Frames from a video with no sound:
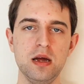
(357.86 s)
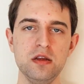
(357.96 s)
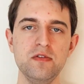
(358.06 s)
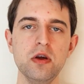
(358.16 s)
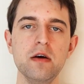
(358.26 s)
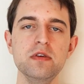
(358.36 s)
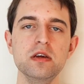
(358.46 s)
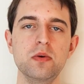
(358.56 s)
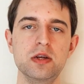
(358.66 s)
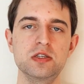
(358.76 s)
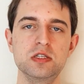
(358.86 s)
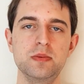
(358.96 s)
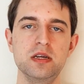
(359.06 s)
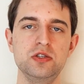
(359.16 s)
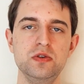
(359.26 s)
And if you have any questions
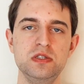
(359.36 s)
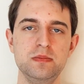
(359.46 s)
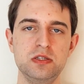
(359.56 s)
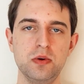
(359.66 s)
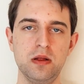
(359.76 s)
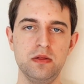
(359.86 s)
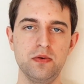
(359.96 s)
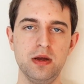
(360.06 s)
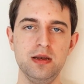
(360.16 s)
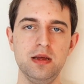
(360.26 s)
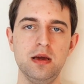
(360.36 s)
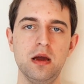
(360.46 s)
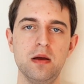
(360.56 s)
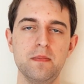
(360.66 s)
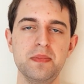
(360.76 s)
about choosing between 3 and
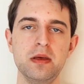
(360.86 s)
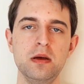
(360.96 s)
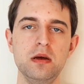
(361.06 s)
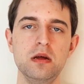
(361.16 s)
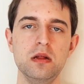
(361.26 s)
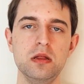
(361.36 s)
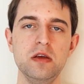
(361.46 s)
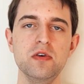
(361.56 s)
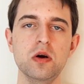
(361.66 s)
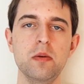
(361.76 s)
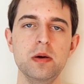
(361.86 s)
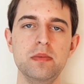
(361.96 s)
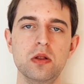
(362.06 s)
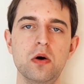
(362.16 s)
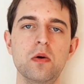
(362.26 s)
EE, leave a
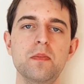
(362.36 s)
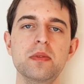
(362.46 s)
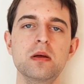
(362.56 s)
comment below